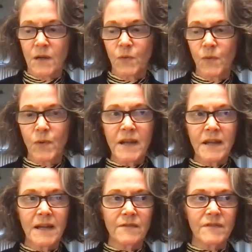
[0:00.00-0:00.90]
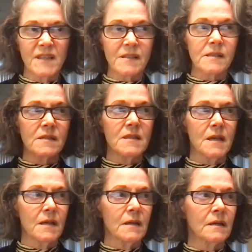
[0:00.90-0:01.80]
we have this
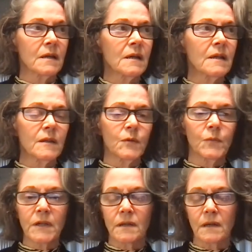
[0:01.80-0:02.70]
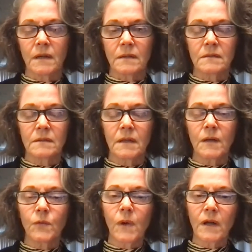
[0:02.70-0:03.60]
thing that we call
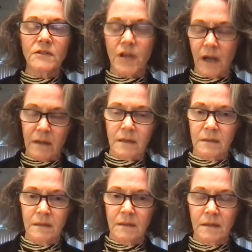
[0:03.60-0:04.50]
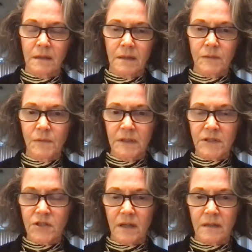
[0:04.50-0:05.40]
a well check. And a well
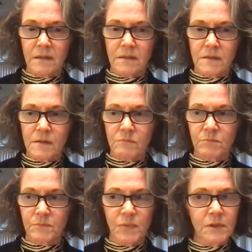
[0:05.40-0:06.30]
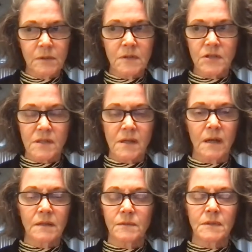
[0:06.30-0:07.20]
check is pretty much
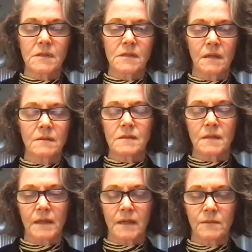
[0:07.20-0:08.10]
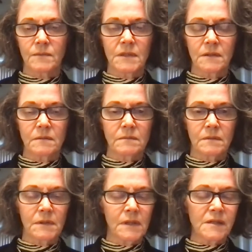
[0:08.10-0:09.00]
exactly what it sounds like.
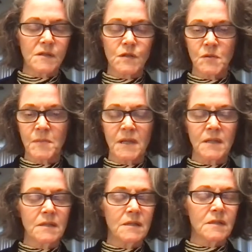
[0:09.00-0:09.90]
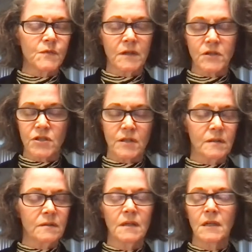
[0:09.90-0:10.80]
We're not assuming any
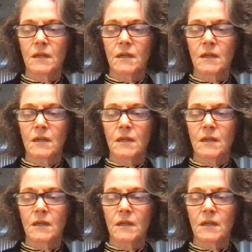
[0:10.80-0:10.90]
dysfunction.